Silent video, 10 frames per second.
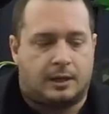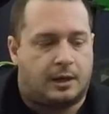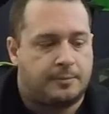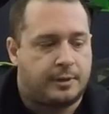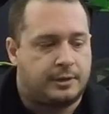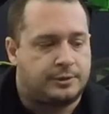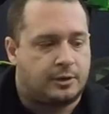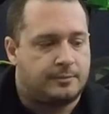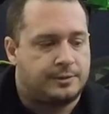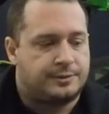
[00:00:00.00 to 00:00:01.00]
Upgraded
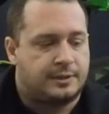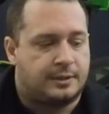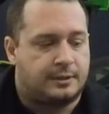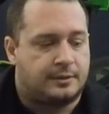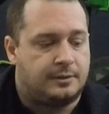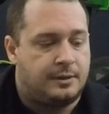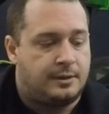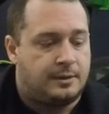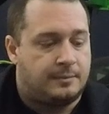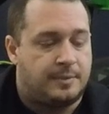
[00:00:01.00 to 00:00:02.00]
turbos can
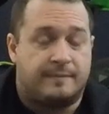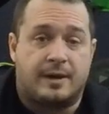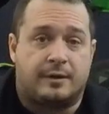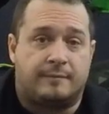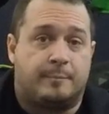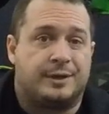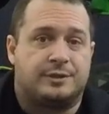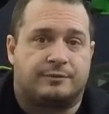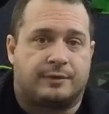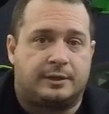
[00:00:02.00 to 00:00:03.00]
be very
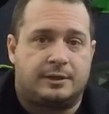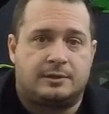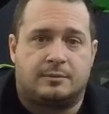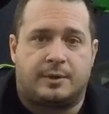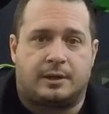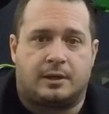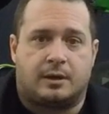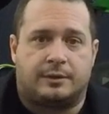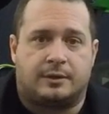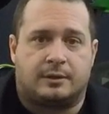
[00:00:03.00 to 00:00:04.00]
budget friendly depending
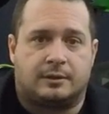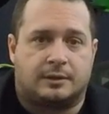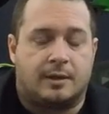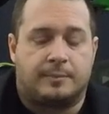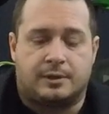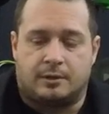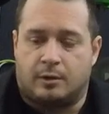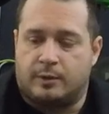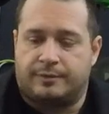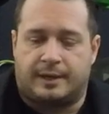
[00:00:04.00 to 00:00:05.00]
on the company you go
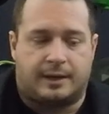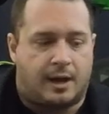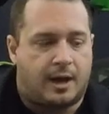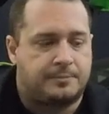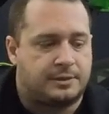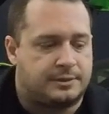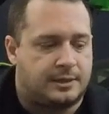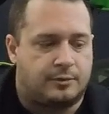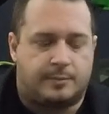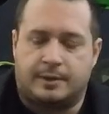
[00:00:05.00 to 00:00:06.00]
with and the options that
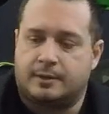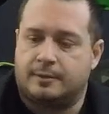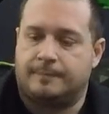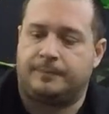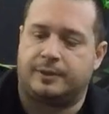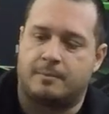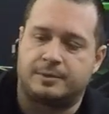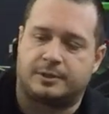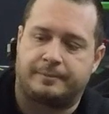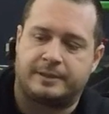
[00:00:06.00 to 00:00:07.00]
you pick. The
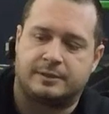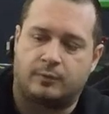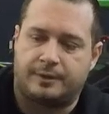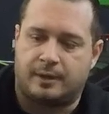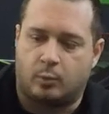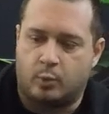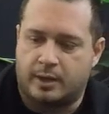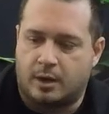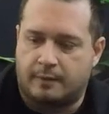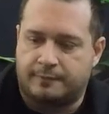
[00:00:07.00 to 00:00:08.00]
most expensive one that we
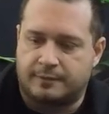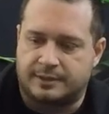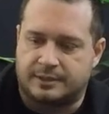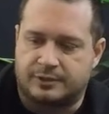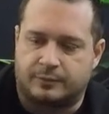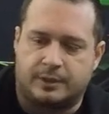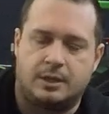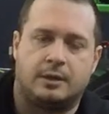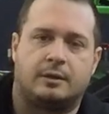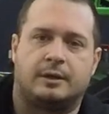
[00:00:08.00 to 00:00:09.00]
offer is this one
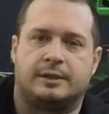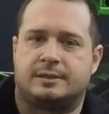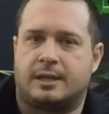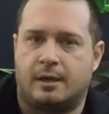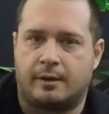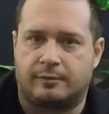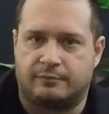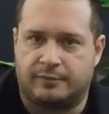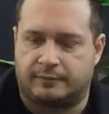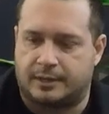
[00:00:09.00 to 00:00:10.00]
here, and it's
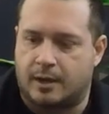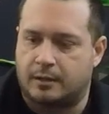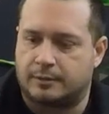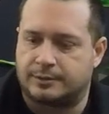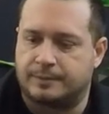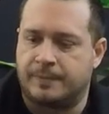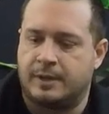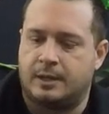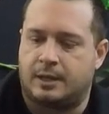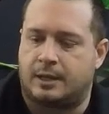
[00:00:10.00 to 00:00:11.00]
$850.
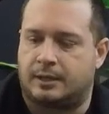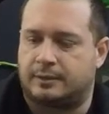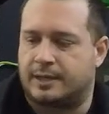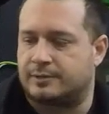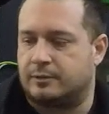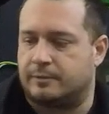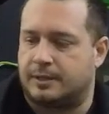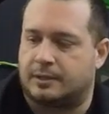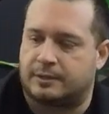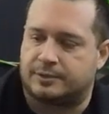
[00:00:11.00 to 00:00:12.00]
And that's only
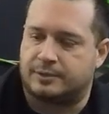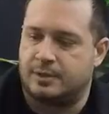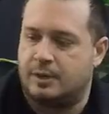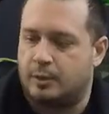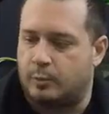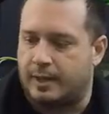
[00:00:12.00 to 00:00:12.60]
because we